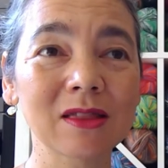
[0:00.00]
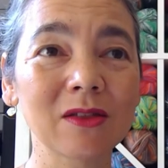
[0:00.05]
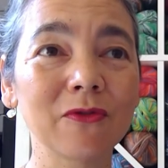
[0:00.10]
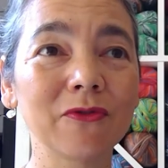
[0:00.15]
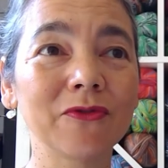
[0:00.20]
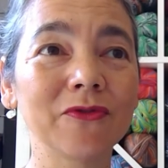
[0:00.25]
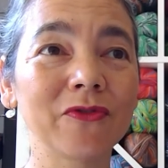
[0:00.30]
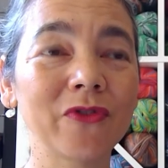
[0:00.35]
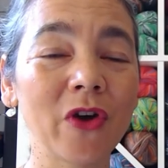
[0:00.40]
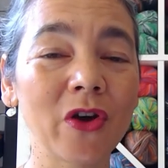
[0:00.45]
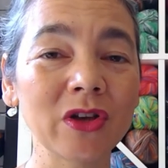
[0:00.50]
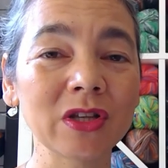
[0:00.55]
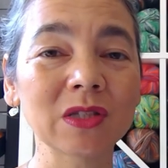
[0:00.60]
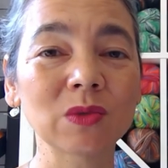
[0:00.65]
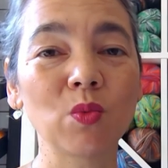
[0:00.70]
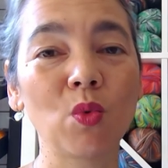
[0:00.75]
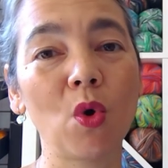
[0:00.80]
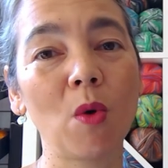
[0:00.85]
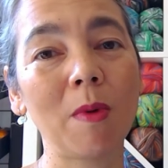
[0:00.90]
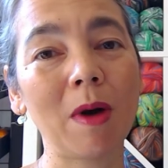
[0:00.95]
the
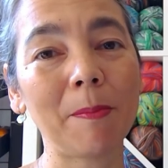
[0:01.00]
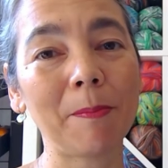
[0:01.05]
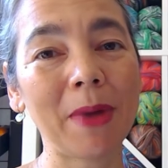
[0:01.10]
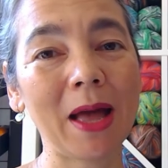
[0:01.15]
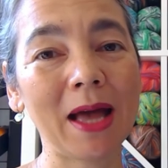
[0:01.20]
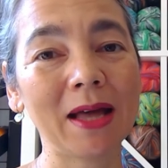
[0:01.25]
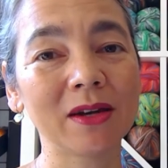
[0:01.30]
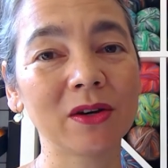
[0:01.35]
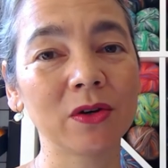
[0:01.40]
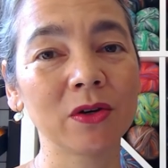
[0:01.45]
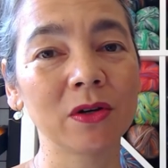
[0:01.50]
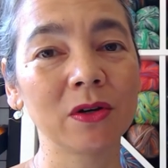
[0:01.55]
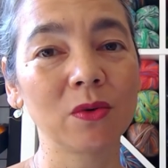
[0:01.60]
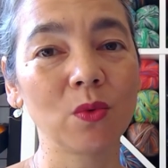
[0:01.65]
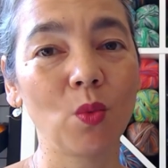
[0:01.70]
first warm-up pattern